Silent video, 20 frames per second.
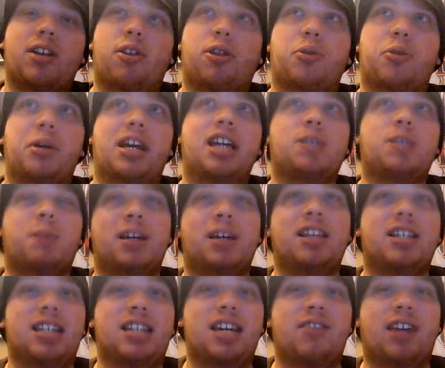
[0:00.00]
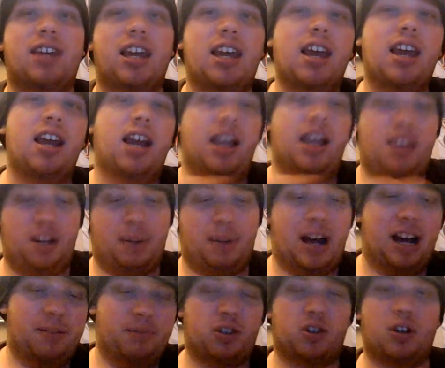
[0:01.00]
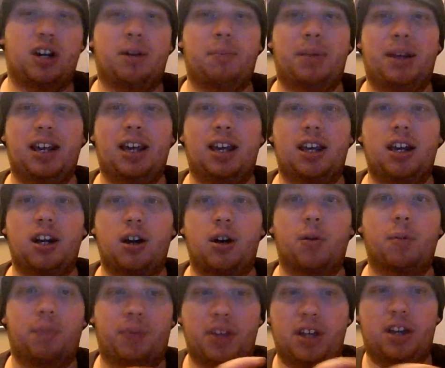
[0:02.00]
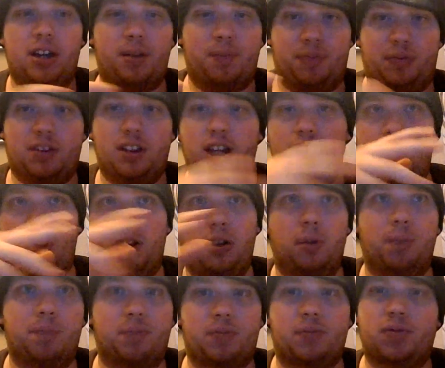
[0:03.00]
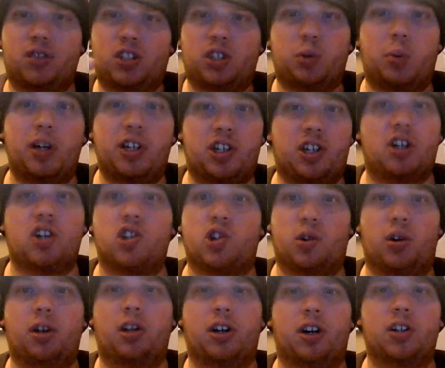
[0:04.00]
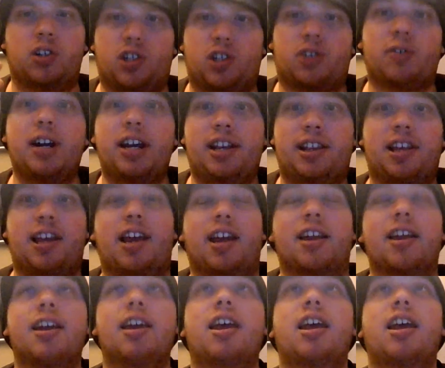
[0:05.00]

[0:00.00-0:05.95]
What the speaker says: of the 3DS being the TV, and then the bottom screen being, the little Switch controller screen thing.